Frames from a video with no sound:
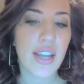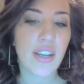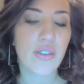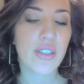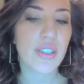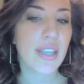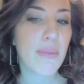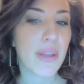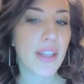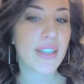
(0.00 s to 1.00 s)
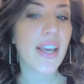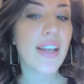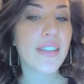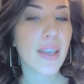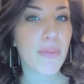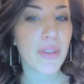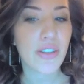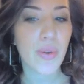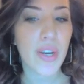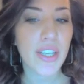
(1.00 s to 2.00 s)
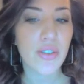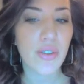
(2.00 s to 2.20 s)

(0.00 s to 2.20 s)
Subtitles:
and it goes skip and then 10, skip and then 20.